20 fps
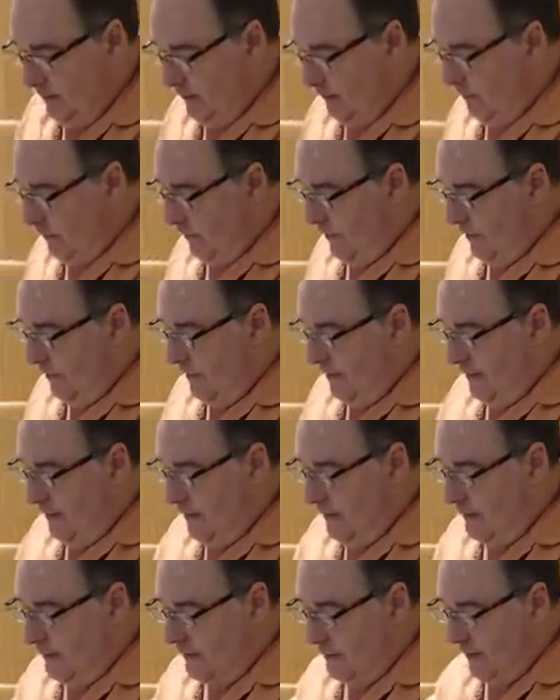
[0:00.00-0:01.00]
When the
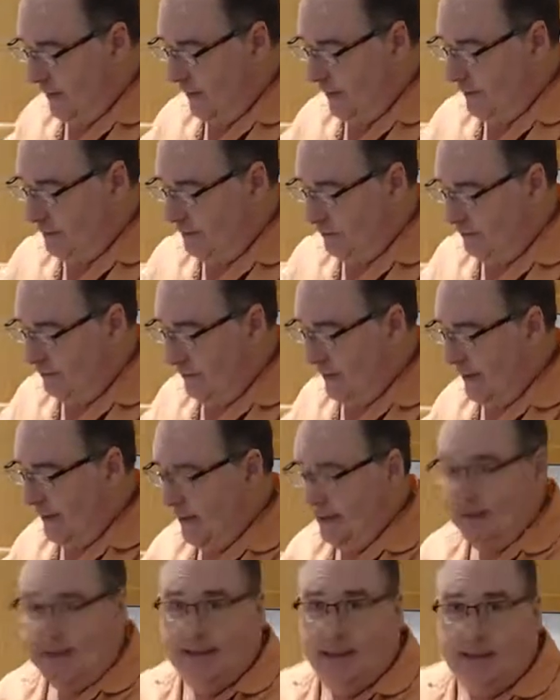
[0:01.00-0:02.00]
Israelites were
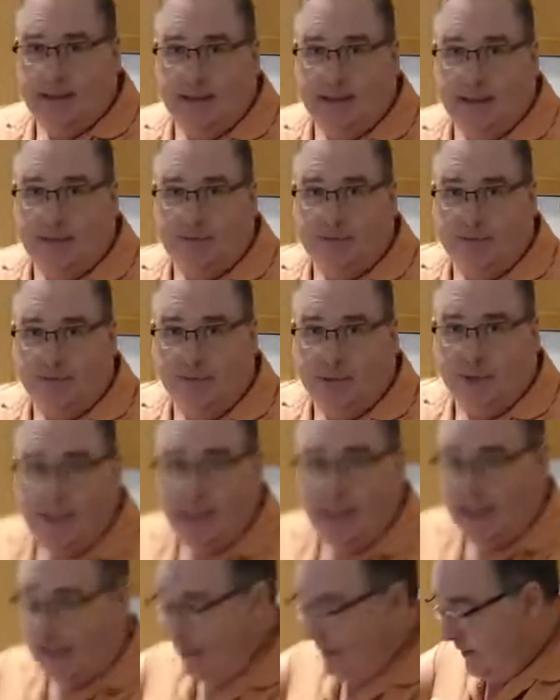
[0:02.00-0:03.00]
making the unleavened
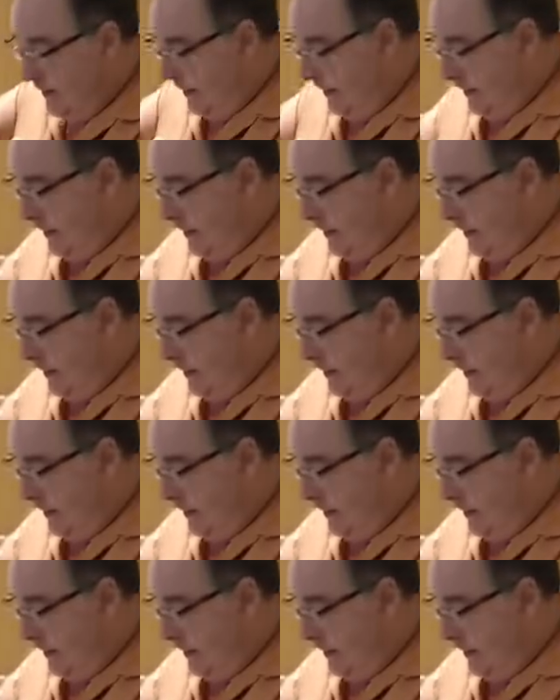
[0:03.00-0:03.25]
bread,